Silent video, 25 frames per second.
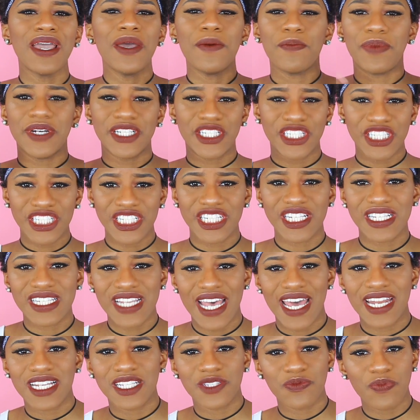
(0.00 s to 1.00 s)
but she just
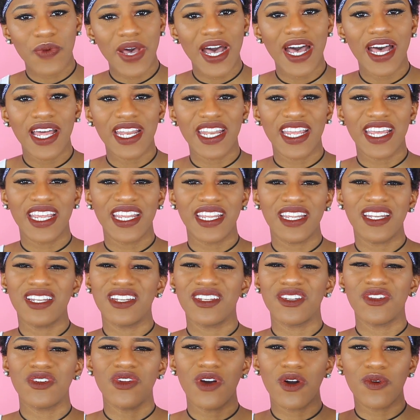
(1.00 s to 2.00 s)
had a spot,
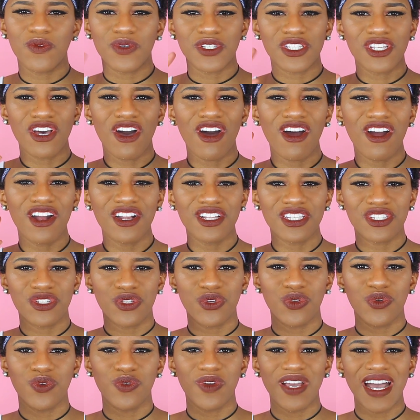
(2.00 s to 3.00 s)
and it was hard
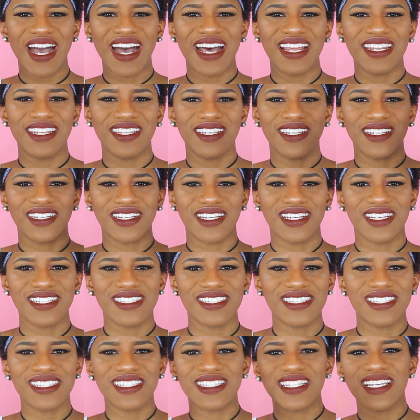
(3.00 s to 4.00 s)
to kind of
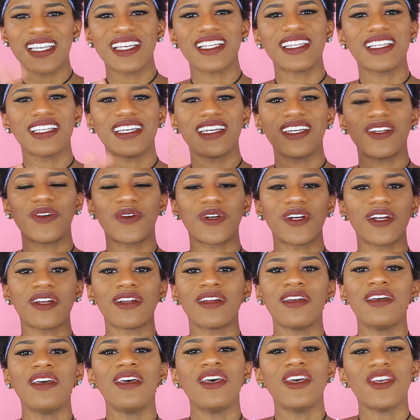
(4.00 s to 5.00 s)
conceal it
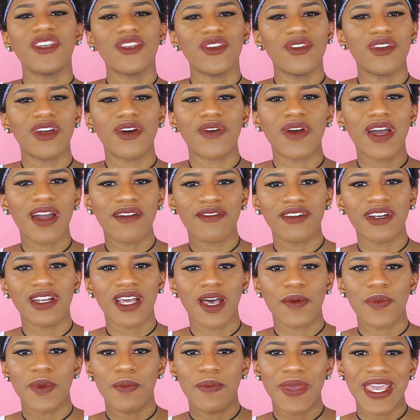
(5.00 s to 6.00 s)
or cover it
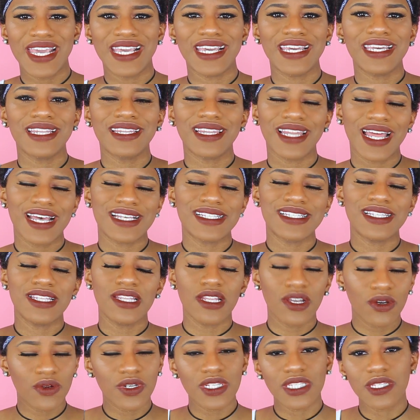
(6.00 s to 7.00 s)
up and make it less
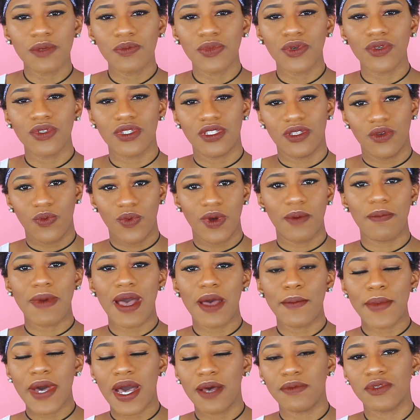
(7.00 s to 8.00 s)
noticeable. So what
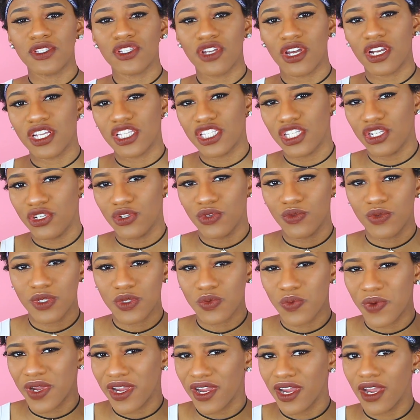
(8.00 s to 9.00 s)
my mom started to do
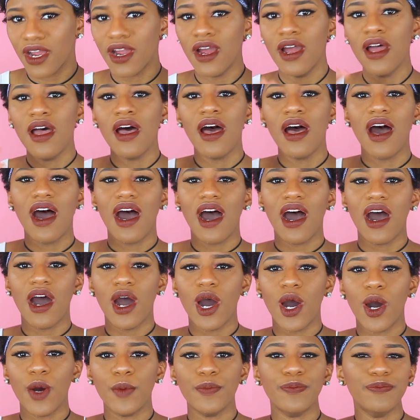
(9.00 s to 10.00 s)
was wear
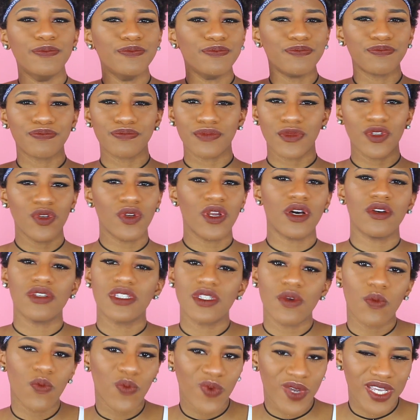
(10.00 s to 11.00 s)

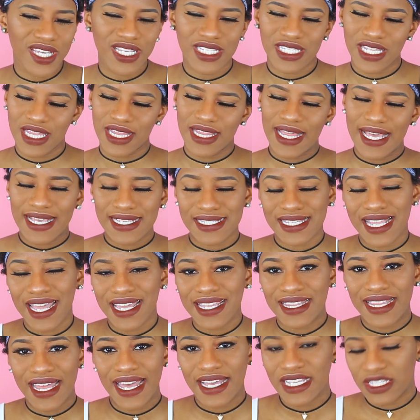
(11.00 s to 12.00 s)
some wigs and things
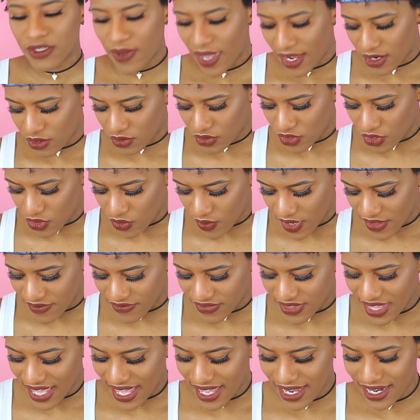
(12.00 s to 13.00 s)
like that. So I don't know
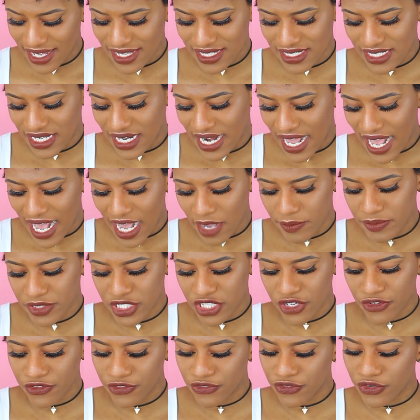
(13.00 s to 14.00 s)
if that is an
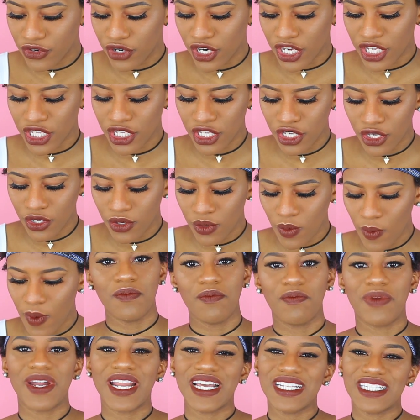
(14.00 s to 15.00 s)
option for you,
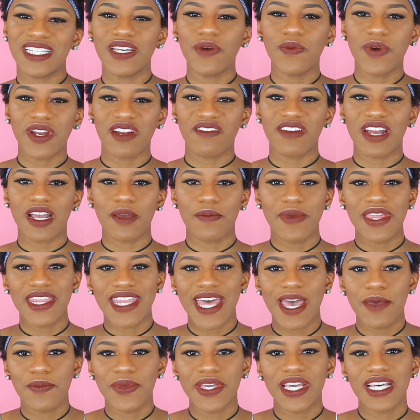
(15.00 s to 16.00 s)
but I did want to recommend
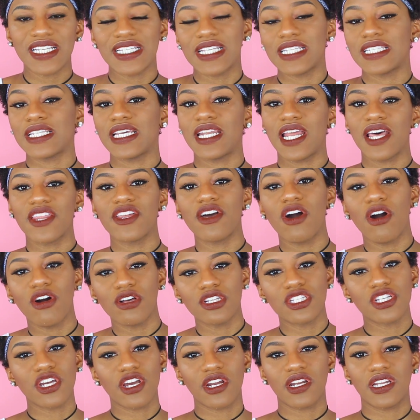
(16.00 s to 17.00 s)
that because it's another
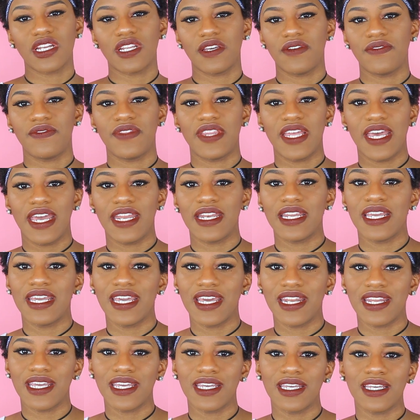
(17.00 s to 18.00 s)
alternative than
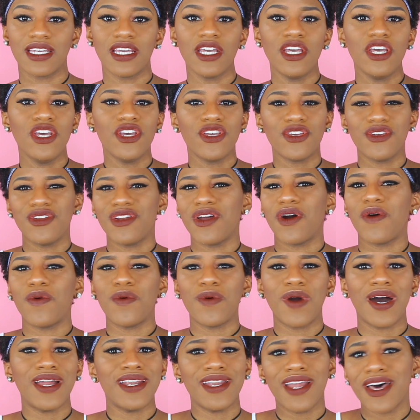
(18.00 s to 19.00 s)
getting
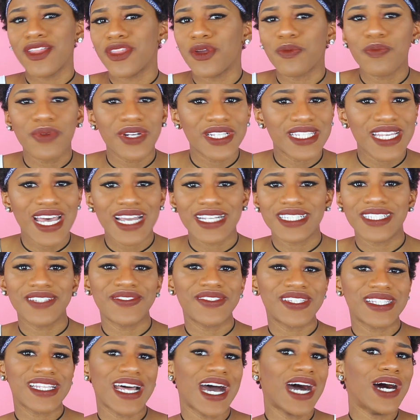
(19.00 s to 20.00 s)
another protective
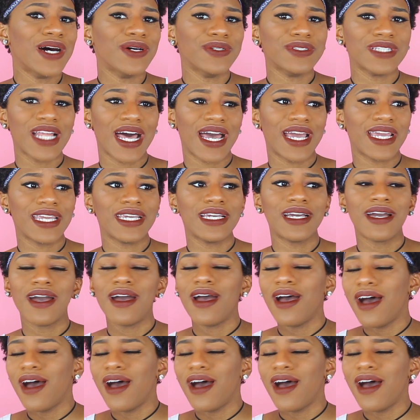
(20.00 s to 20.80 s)
style like